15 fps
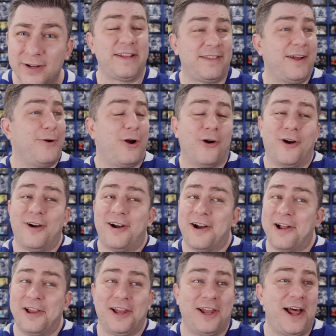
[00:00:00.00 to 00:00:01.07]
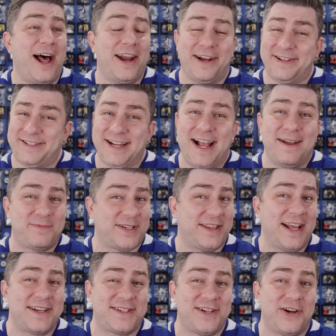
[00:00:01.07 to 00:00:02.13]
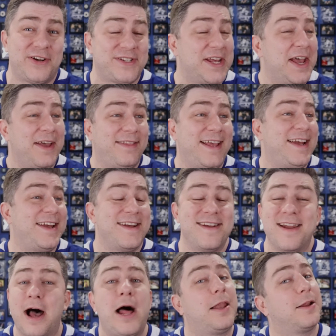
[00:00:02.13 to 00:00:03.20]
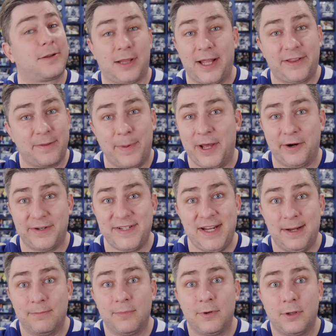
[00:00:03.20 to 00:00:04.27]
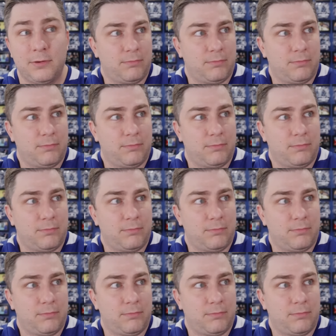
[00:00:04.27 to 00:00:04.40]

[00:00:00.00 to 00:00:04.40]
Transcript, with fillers: Like, there were a lot of times in that series they did not look like the better team.